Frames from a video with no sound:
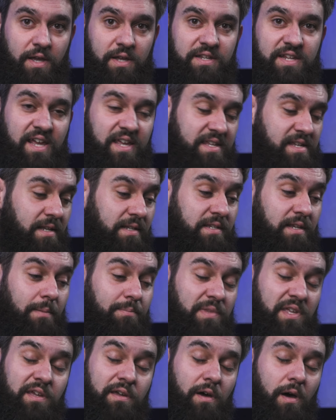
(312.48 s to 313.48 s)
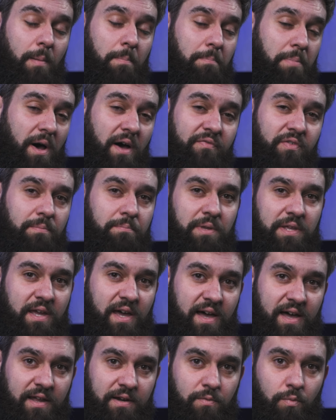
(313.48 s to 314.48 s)
taking something above and
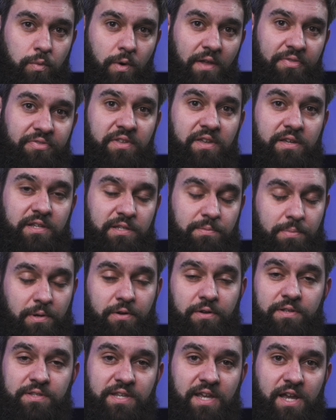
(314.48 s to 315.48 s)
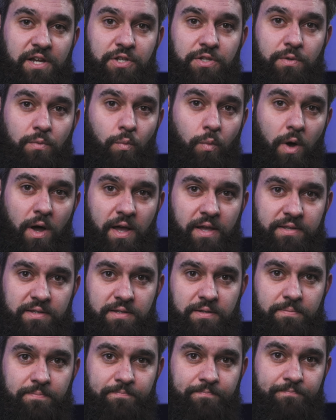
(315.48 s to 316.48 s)
beyond what the experience actually
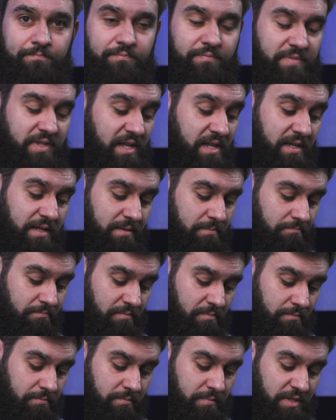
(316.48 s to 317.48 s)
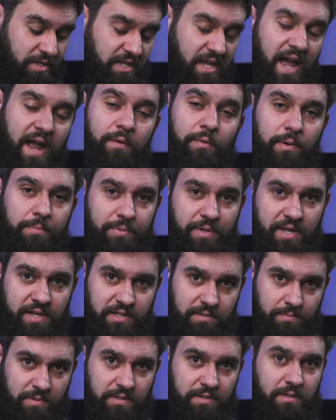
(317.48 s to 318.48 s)
was. Think sky
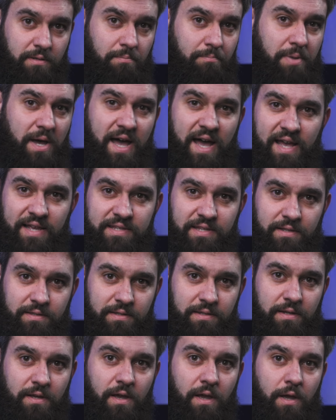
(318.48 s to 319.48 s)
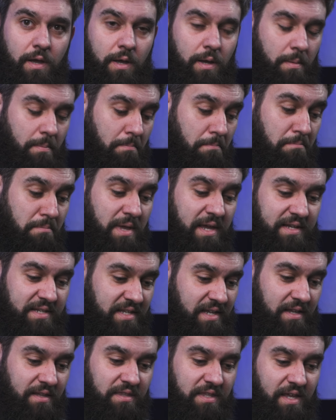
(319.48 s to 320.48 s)
replacements, composites,
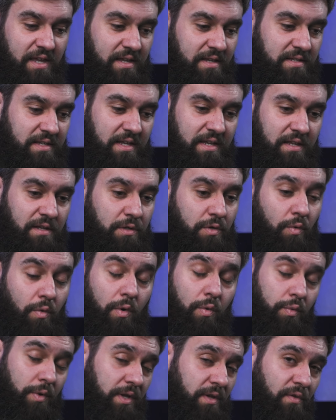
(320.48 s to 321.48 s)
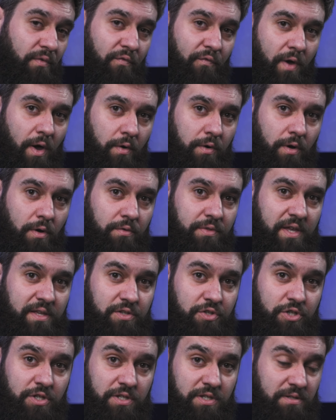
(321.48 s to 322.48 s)
mixing things into a real photo
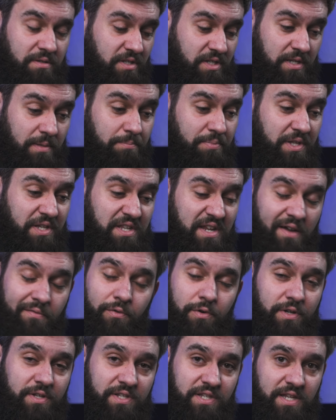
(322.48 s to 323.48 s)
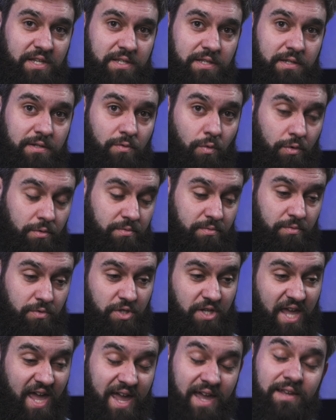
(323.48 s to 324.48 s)
that just simply never existed or
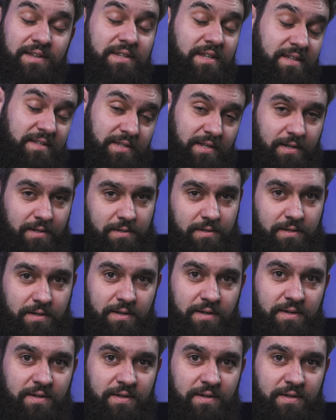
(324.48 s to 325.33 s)
can't exist.